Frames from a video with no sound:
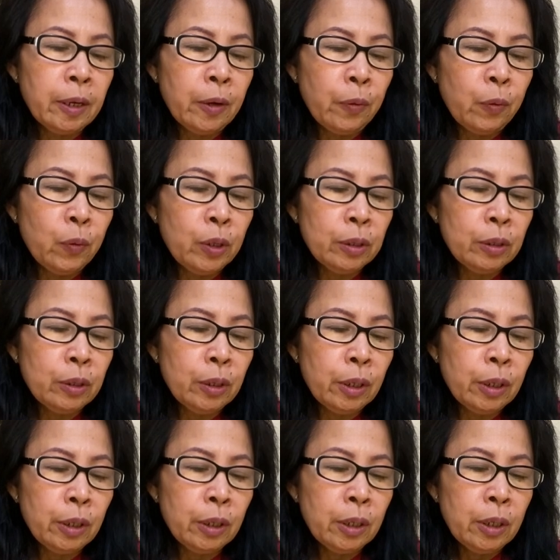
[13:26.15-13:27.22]

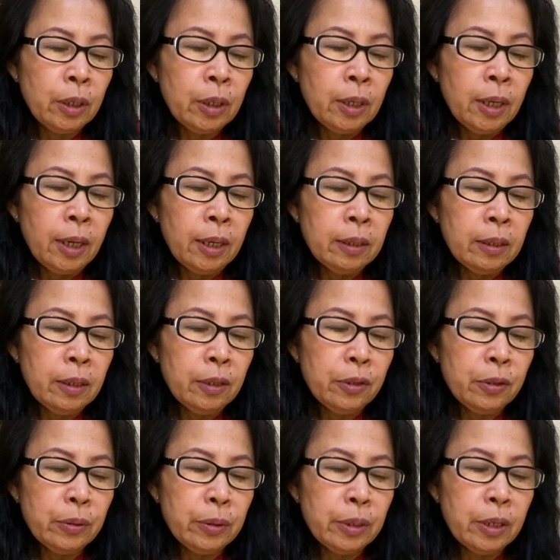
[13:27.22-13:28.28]
water, and then
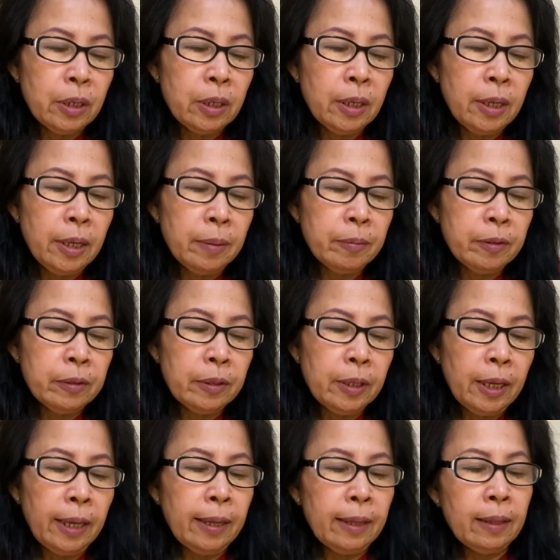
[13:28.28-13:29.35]
your lemon
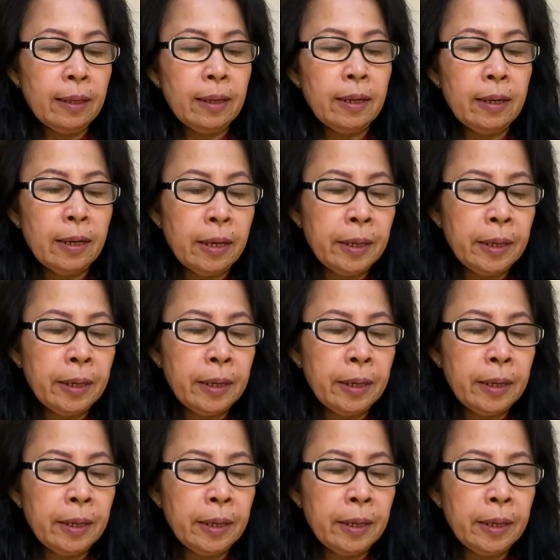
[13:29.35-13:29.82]
and the